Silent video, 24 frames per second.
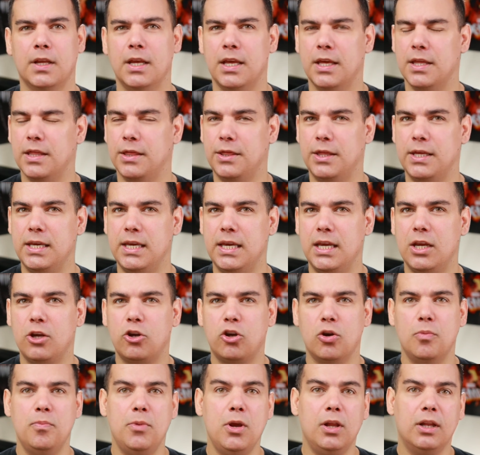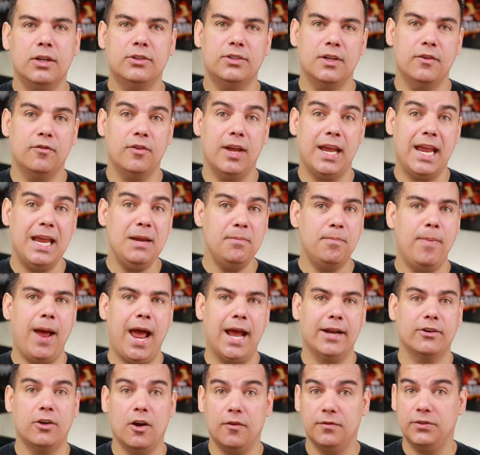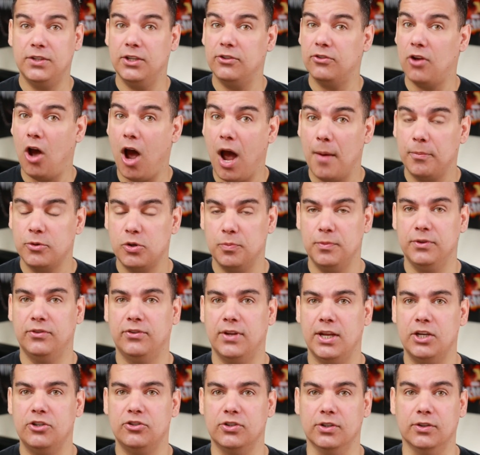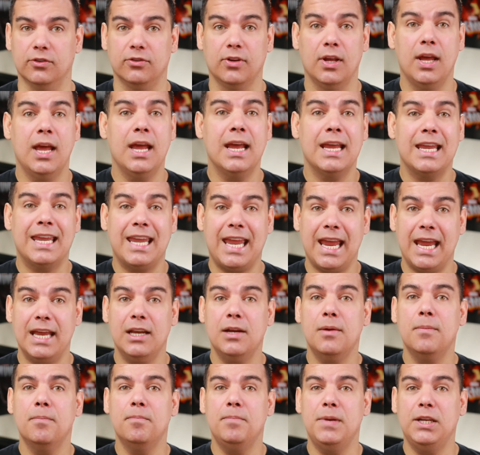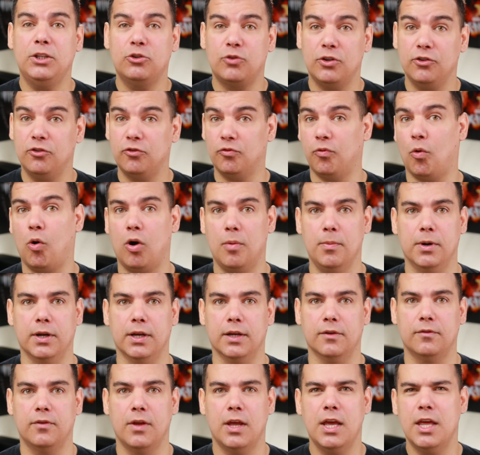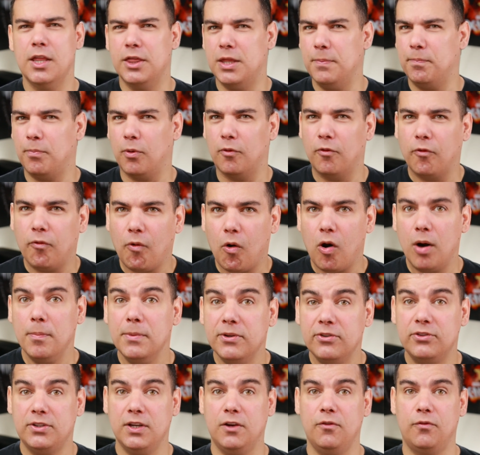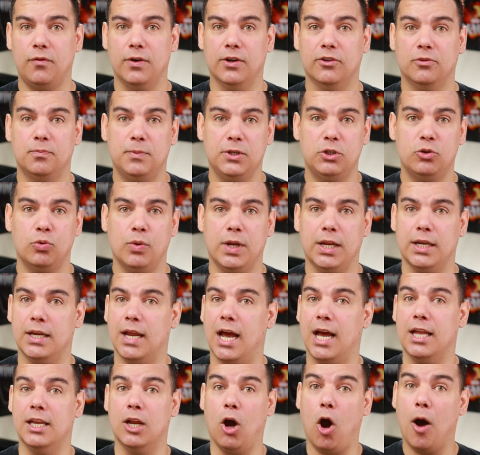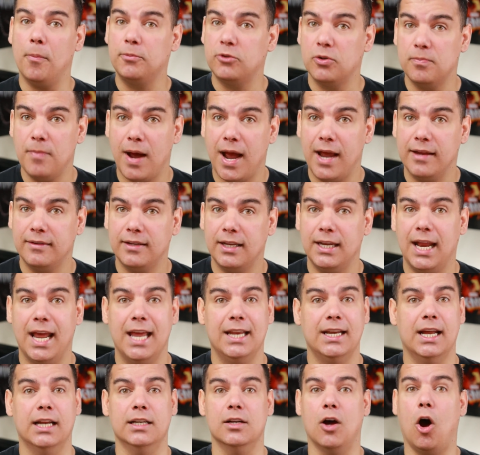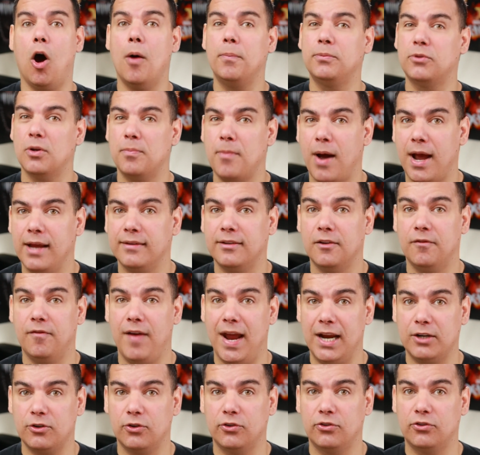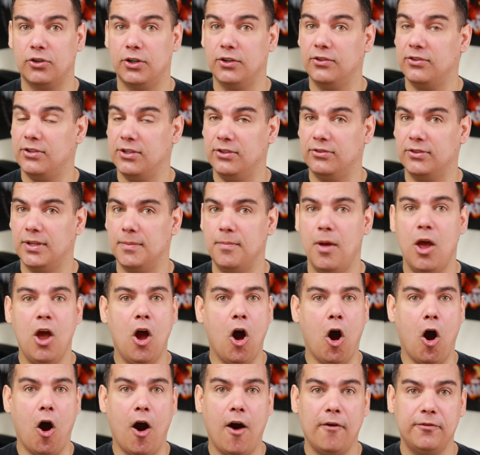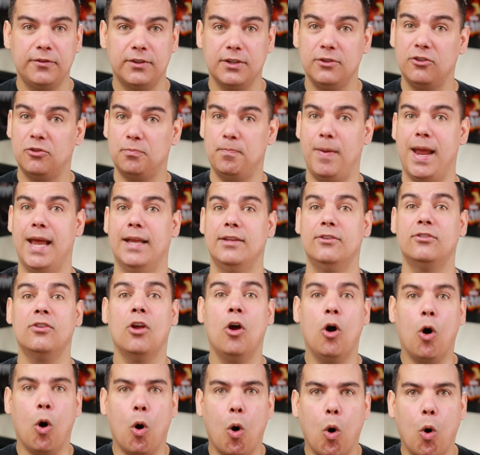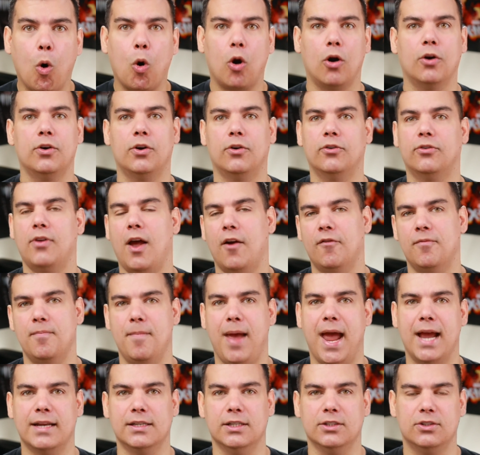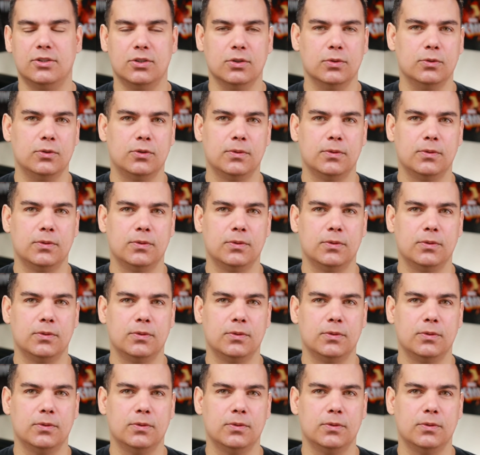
The cumulative impact of these optimizations can be transformative. The performance difference between an optimized and an optimized vector search system often spans orders of magnitude.